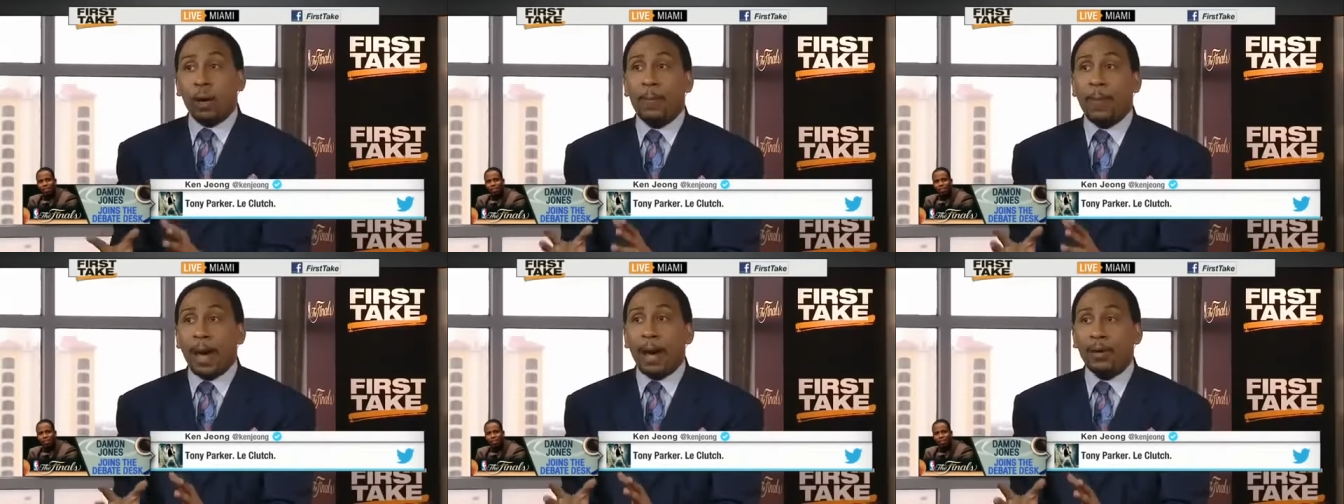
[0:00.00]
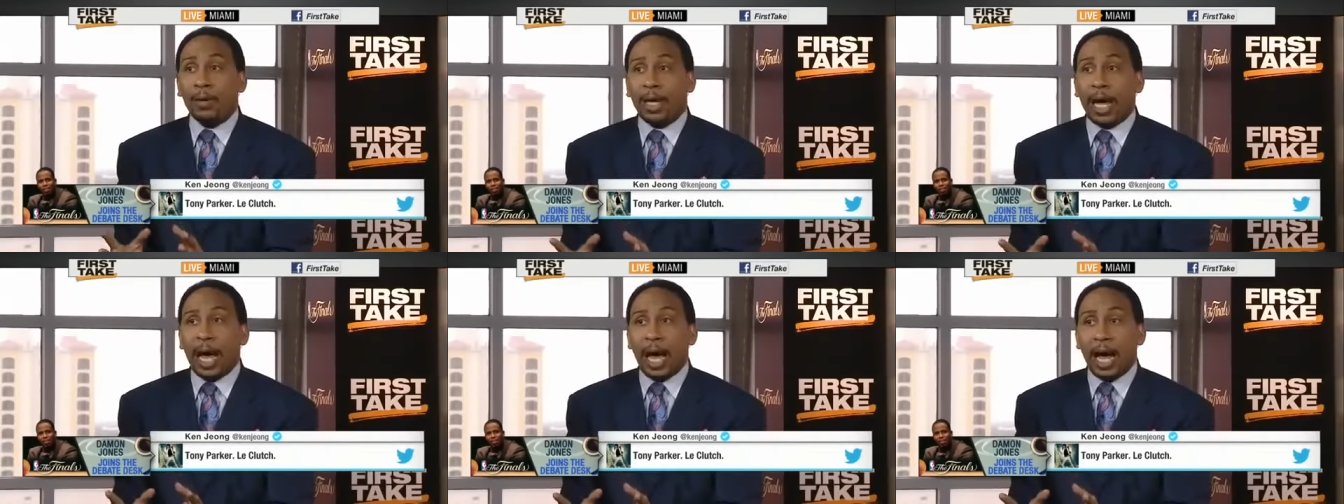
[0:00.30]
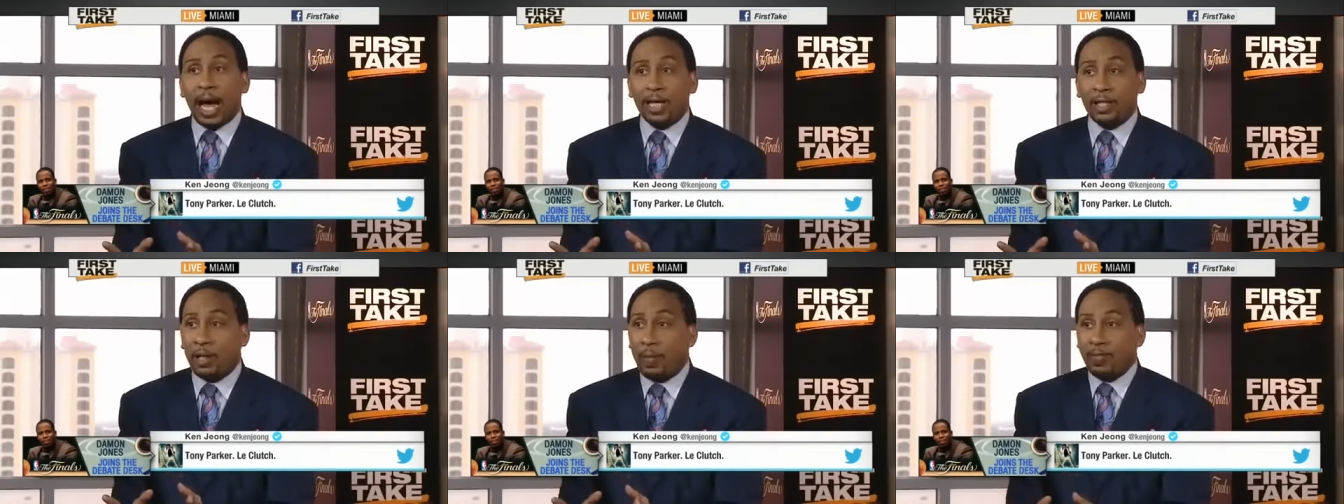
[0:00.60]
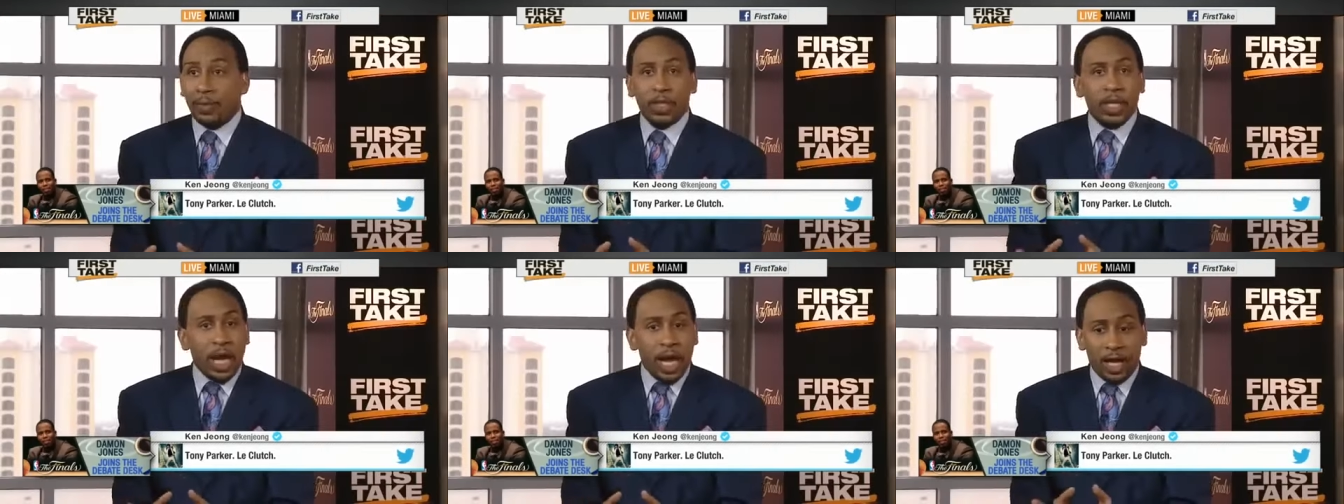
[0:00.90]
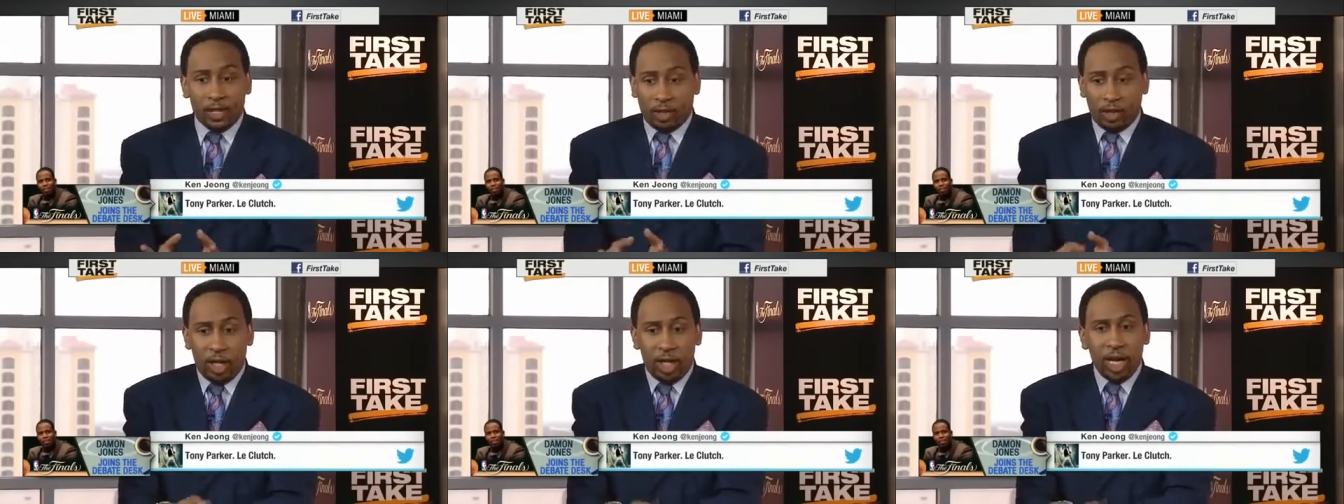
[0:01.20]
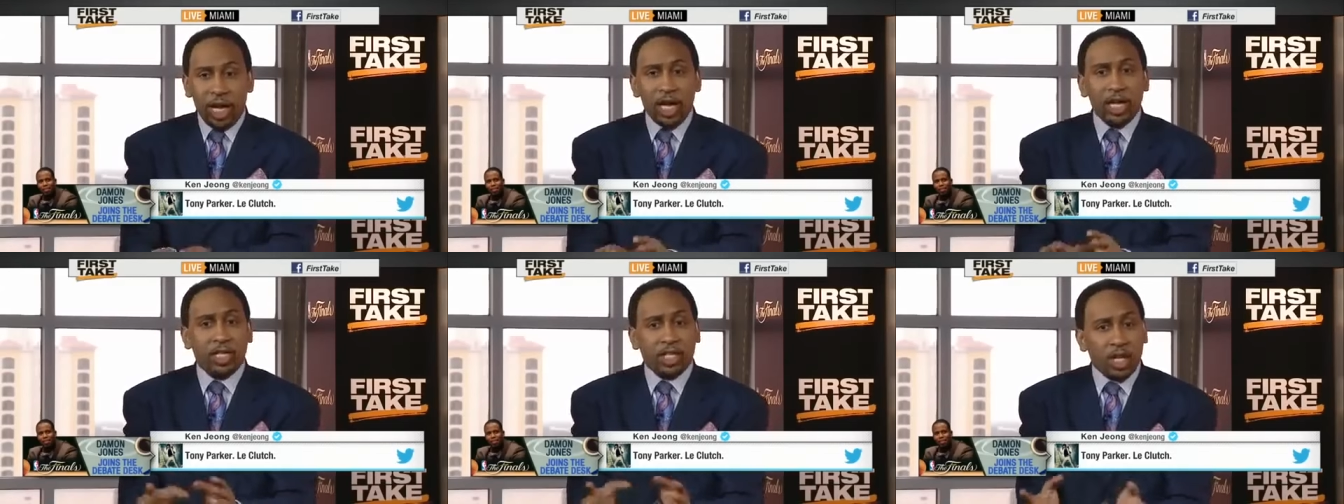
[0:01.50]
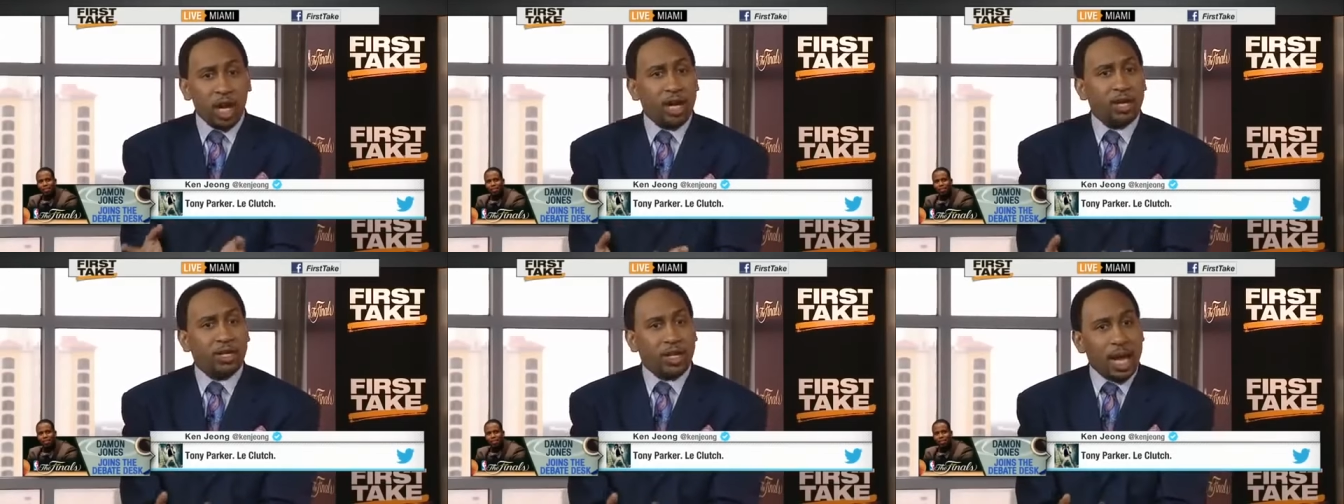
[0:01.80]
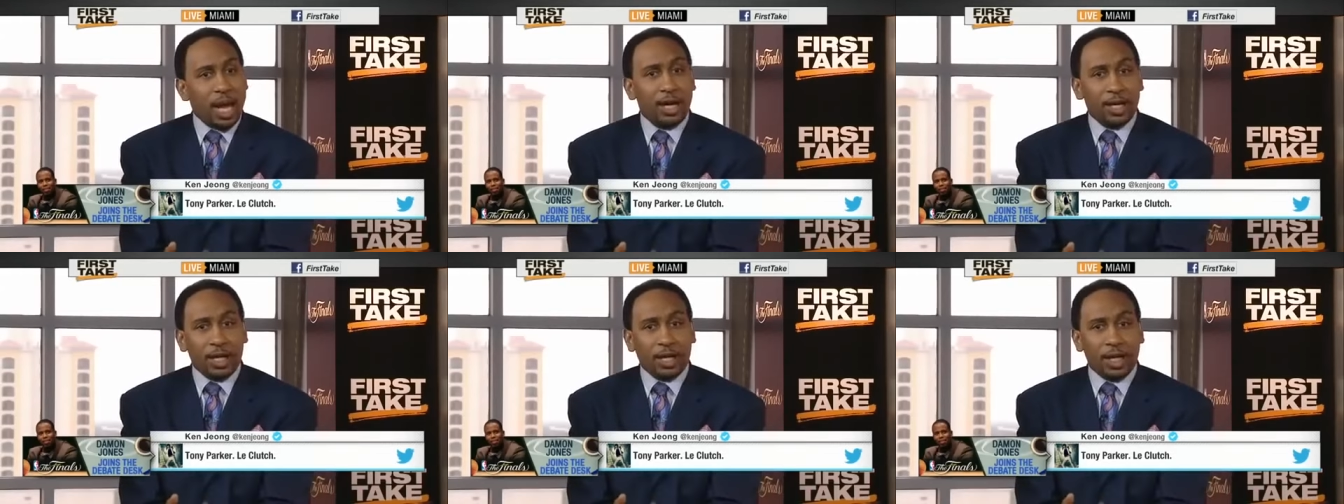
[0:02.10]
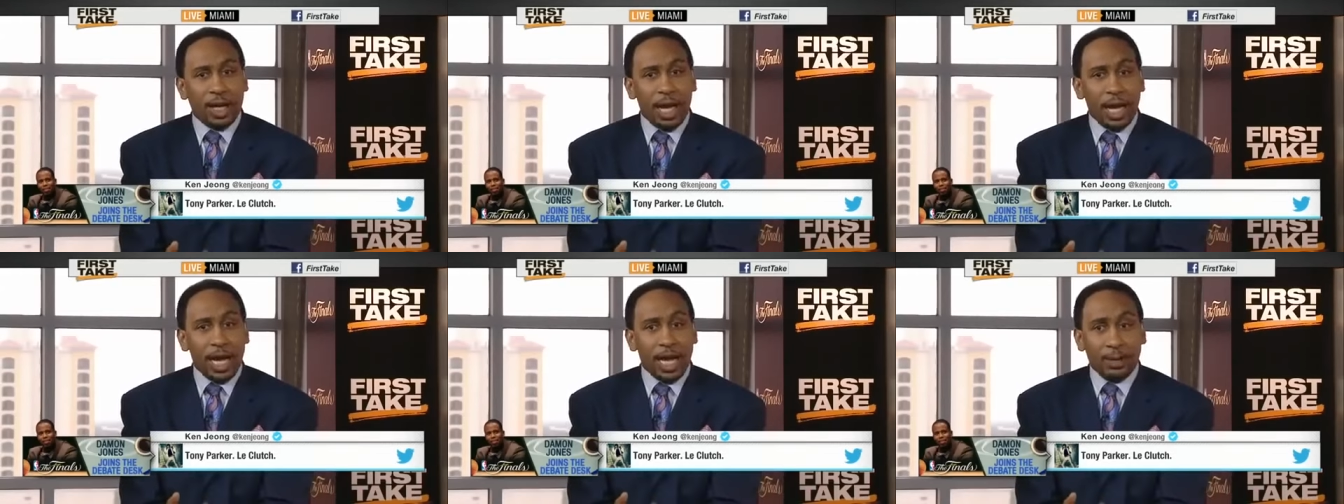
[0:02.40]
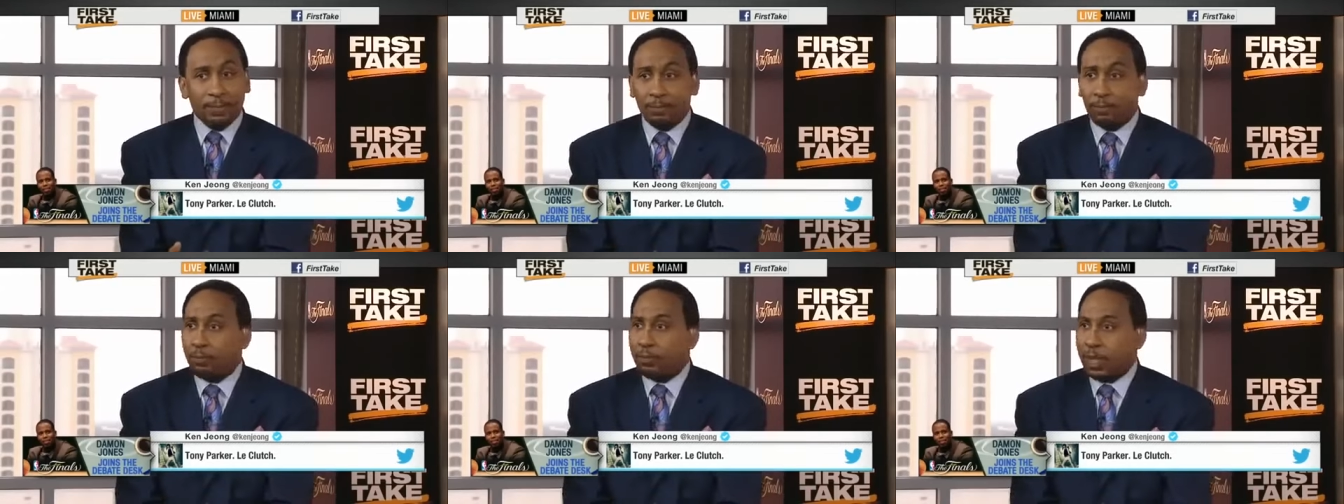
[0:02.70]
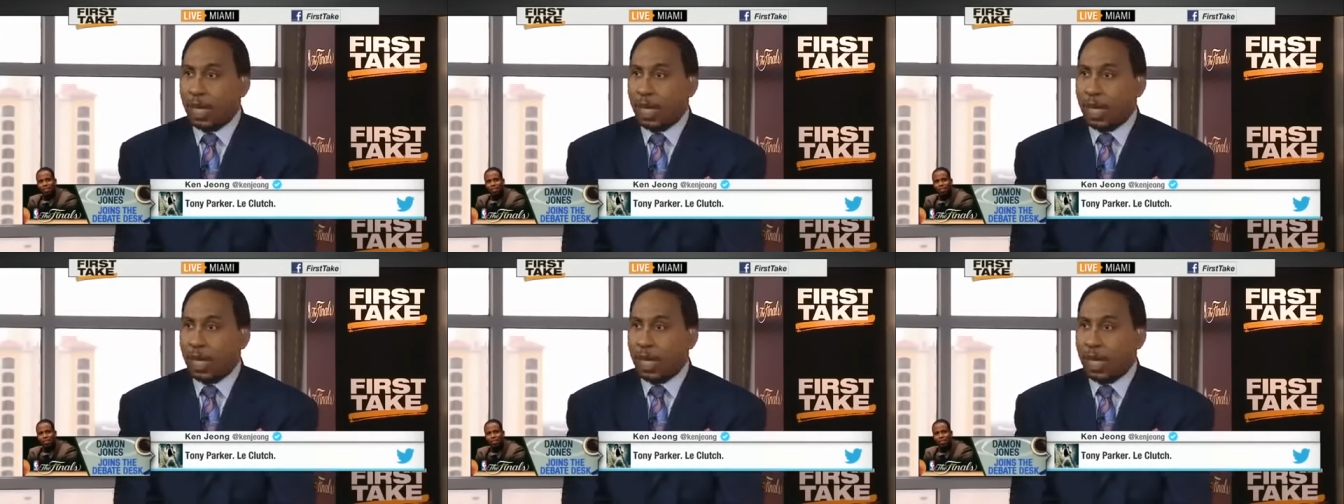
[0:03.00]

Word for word: about guys, yes, he shut down the lane,